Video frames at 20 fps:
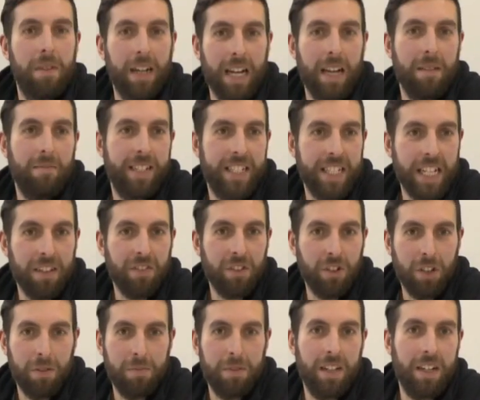My name is Steve
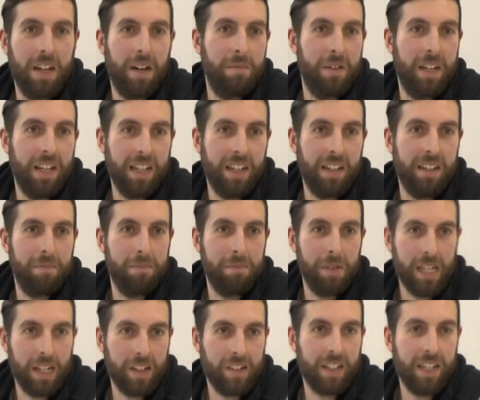Corbett. I'm a
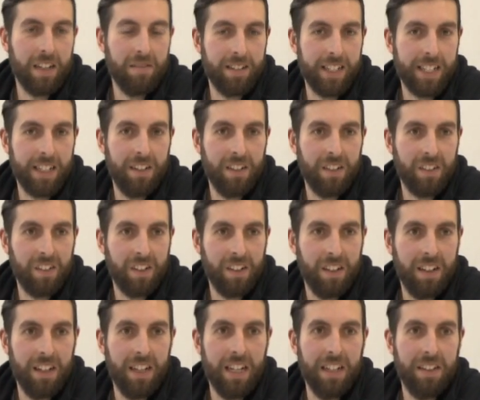PhD
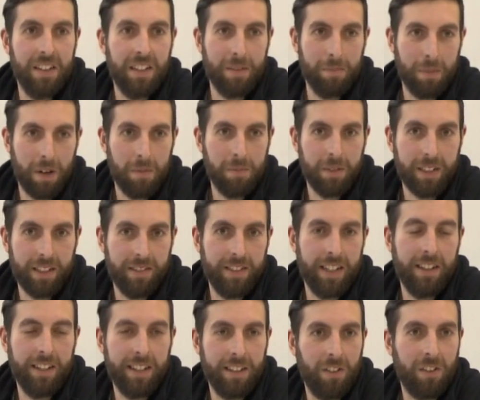researcher in the Department of
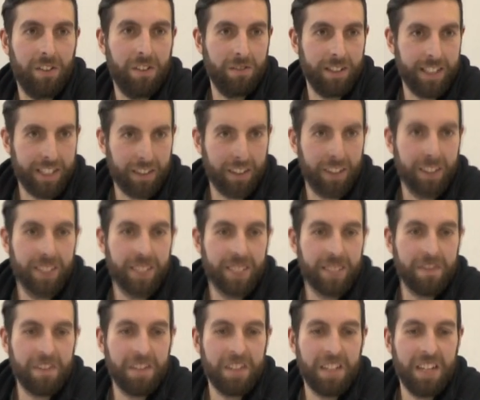Sociological Studies.
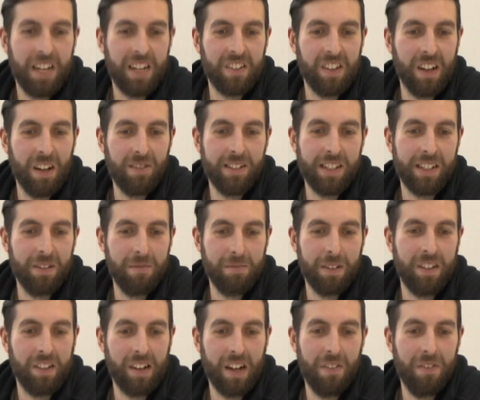I chose to come
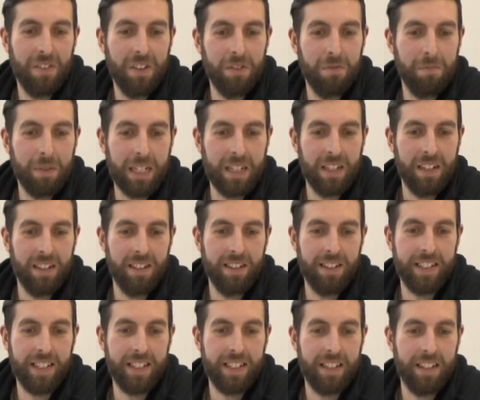to Sheffield
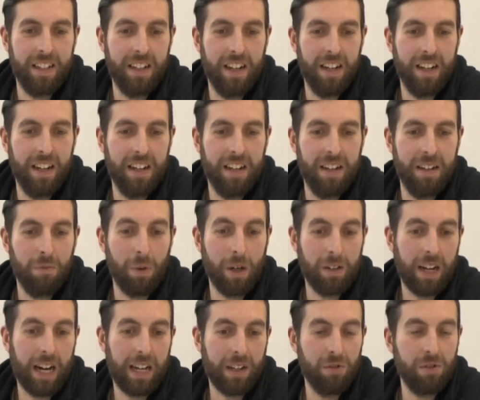because,
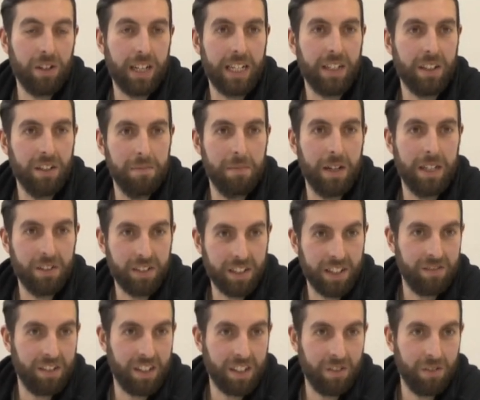well, I'd already done my
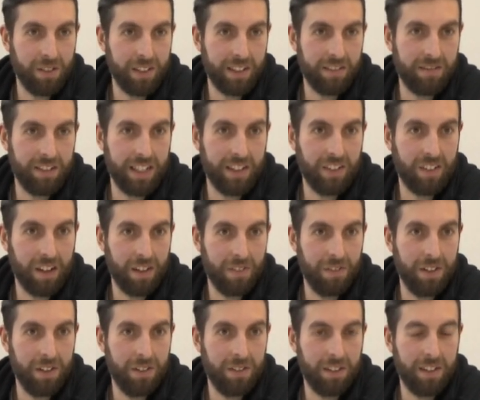undergraduate degree in
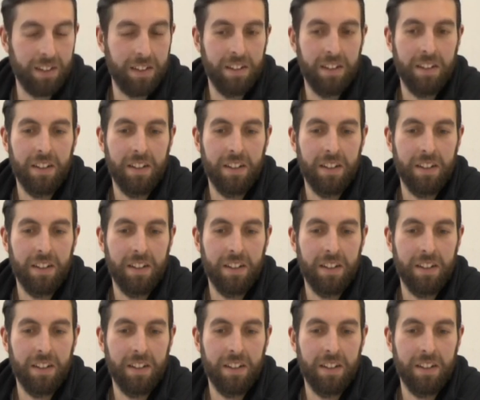Sheffield,